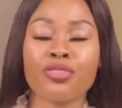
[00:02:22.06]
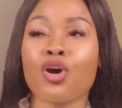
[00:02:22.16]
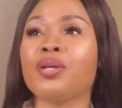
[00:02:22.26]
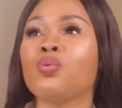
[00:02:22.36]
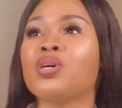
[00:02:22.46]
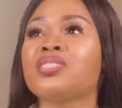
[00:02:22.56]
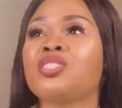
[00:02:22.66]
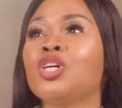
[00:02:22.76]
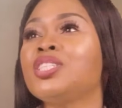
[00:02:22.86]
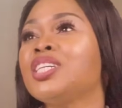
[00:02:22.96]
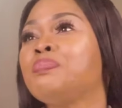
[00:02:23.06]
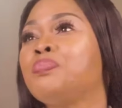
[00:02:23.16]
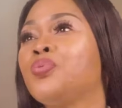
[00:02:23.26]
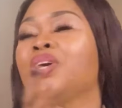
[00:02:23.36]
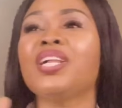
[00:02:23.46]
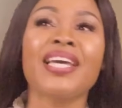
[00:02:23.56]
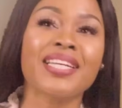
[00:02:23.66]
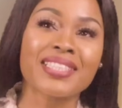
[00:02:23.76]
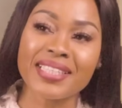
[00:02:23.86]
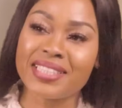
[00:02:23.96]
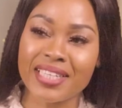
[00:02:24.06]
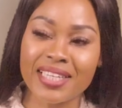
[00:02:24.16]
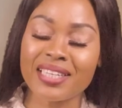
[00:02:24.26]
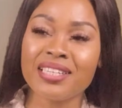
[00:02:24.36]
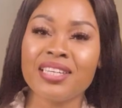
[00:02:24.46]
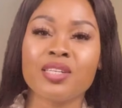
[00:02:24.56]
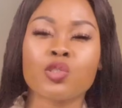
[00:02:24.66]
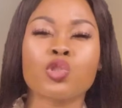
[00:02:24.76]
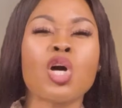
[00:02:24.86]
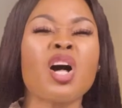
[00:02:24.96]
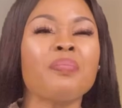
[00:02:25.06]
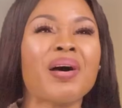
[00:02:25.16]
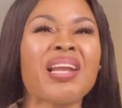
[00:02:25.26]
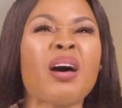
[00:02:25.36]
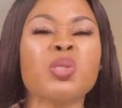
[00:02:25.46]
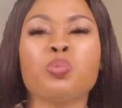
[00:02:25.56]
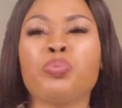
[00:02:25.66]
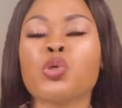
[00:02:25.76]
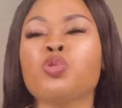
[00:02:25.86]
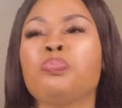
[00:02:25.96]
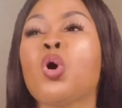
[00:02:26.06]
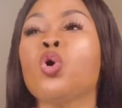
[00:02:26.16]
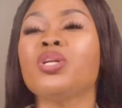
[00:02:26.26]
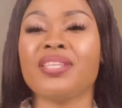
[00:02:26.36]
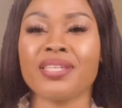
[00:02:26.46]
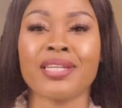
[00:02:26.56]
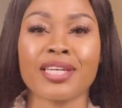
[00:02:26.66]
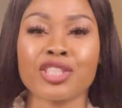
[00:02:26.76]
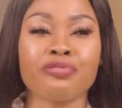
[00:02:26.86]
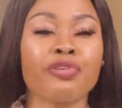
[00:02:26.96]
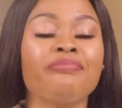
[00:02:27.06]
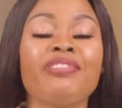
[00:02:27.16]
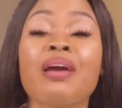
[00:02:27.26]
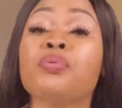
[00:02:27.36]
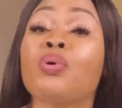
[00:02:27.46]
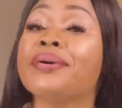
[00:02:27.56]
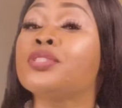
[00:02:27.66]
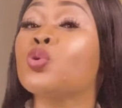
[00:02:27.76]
thought it was such a brilliant idea to talk about how to postpone the election from February